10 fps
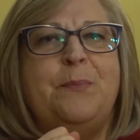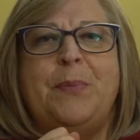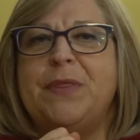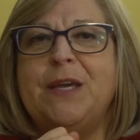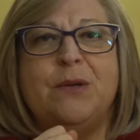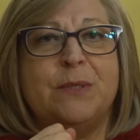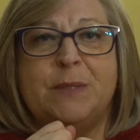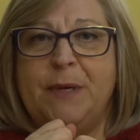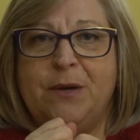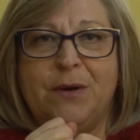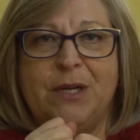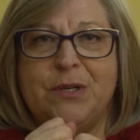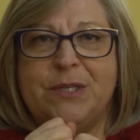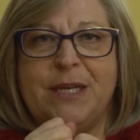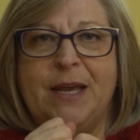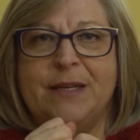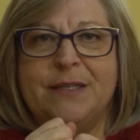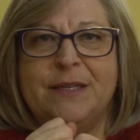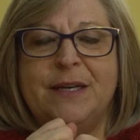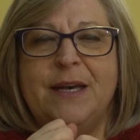but they don't speak or
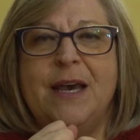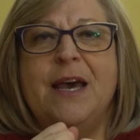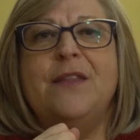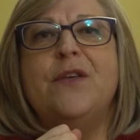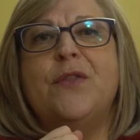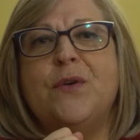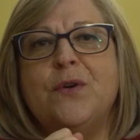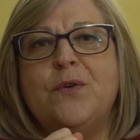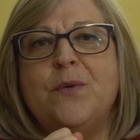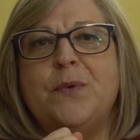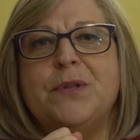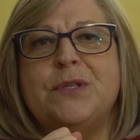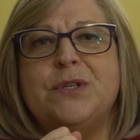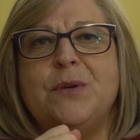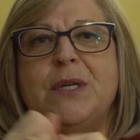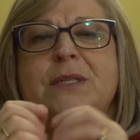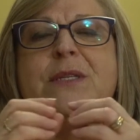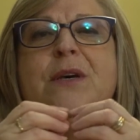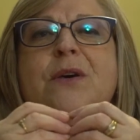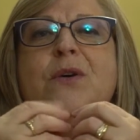understand. And the third group are the
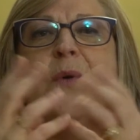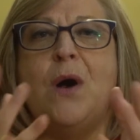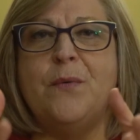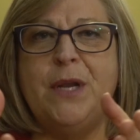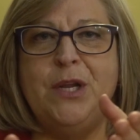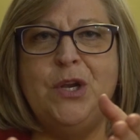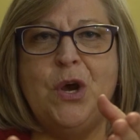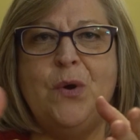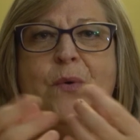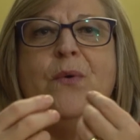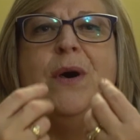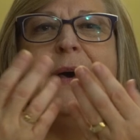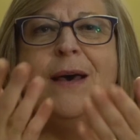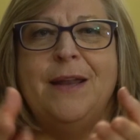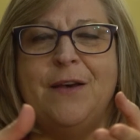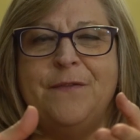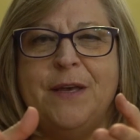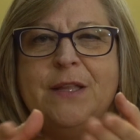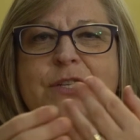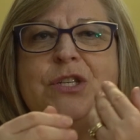students who already know enough
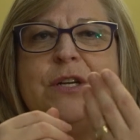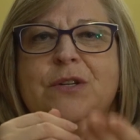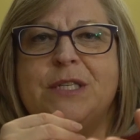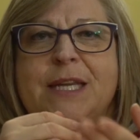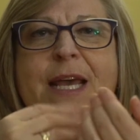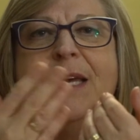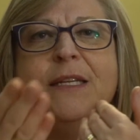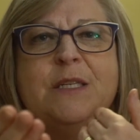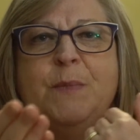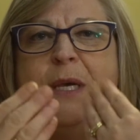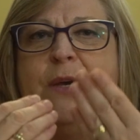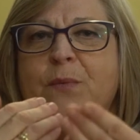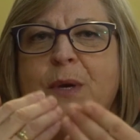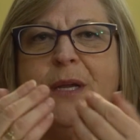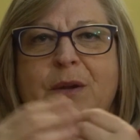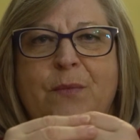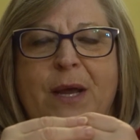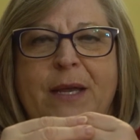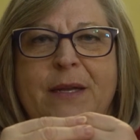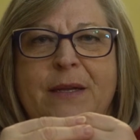English to understand, speak, read, and
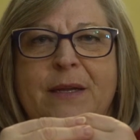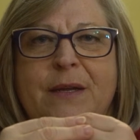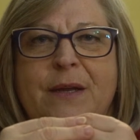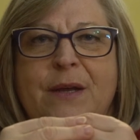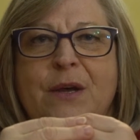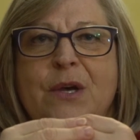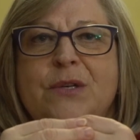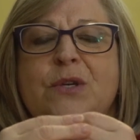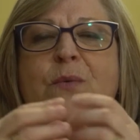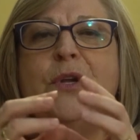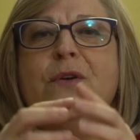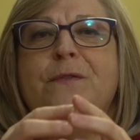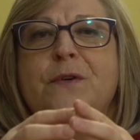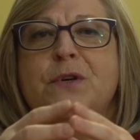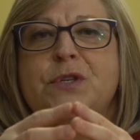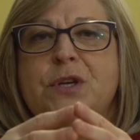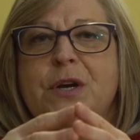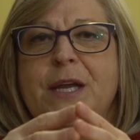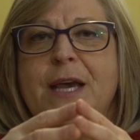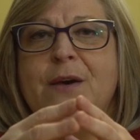write. So when you're first
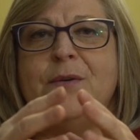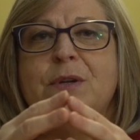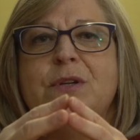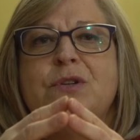starting out,